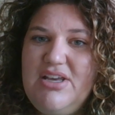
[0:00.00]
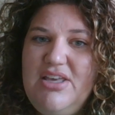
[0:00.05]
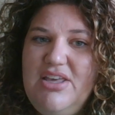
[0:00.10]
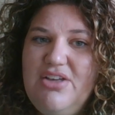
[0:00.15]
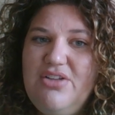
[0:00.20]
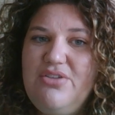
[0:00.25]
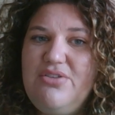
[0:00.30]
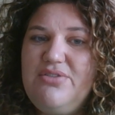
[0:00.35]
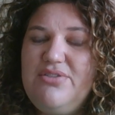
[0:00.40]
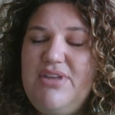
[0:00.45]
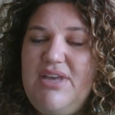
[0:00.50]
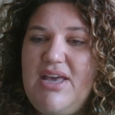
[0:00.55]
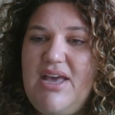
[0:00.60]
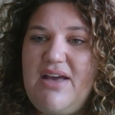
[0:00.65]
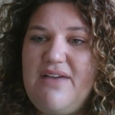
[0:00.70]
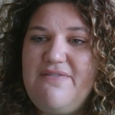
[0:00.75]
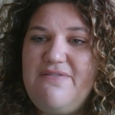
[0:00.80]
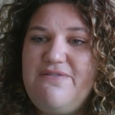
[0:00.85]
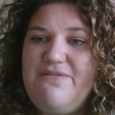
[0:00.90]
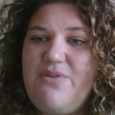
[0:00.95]
you'll only
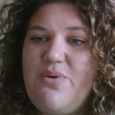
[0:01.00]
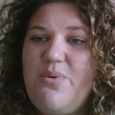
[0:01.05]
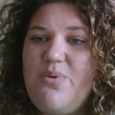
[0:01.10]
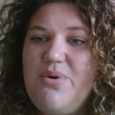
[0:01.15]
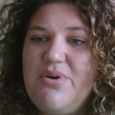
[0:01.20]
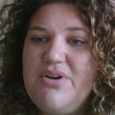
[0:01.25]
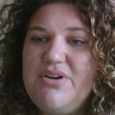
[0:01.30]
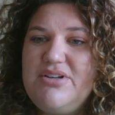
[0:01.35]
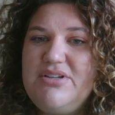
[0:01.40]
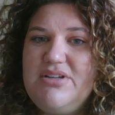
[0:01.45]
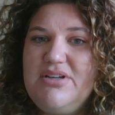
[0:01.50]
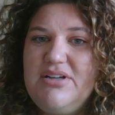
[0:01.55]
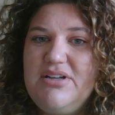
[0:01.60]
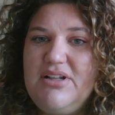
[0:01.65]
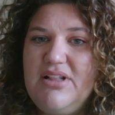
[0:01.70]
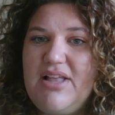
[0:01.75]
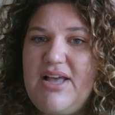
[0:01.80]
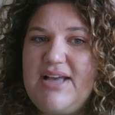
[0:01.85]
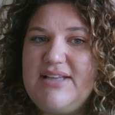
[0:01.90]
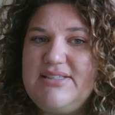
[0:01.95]
have 4
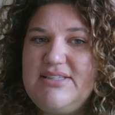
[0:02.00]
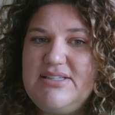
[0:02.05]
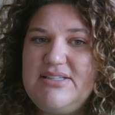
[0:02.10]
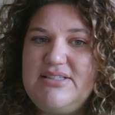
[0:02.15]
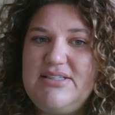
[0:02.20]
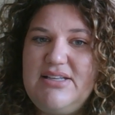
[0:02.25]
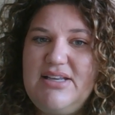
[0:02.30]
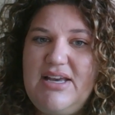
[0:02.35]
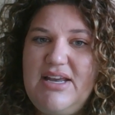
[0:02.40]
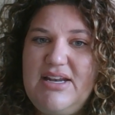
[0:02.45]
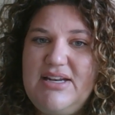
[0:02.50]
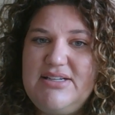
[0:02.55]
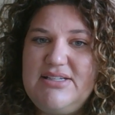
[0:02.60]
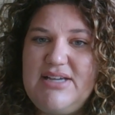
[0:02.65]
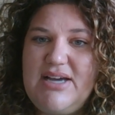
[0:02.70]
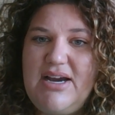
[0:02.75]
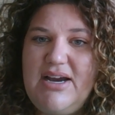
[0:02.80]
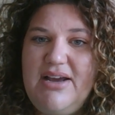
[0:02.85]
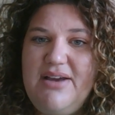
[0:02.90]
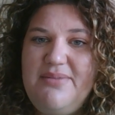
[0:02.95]
classes at a
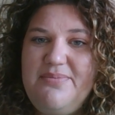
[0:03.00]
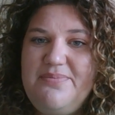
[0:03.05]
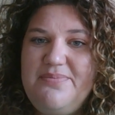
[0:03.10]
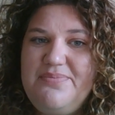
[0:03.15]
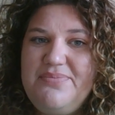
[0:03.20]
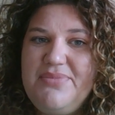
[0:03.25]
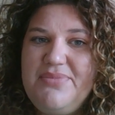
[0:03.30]
time.